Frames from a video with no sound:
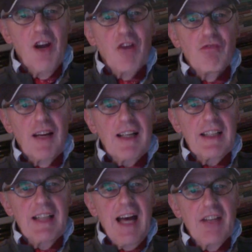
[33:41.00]

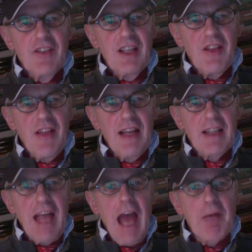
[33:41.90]
Recognizing that
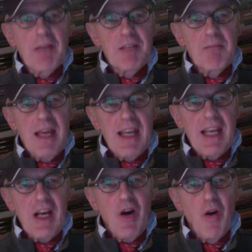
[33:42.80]
cabinet
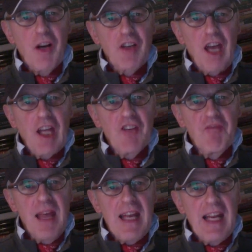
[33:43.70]
making or executive
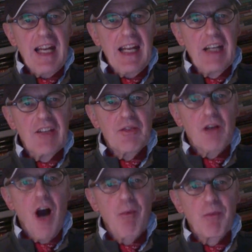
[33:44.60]
making is
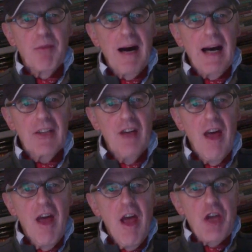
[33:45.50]
compromise
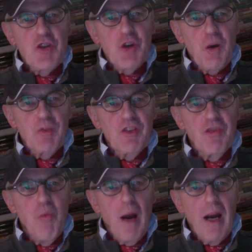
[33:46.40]
in terms of
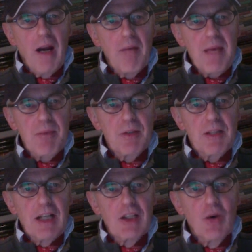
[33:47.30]
where people
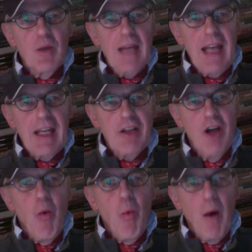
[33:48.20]
are located,
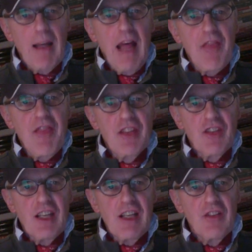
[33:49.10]
what
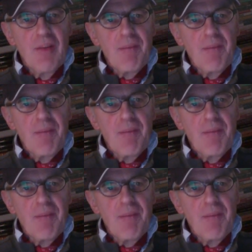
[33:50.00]
ethnicities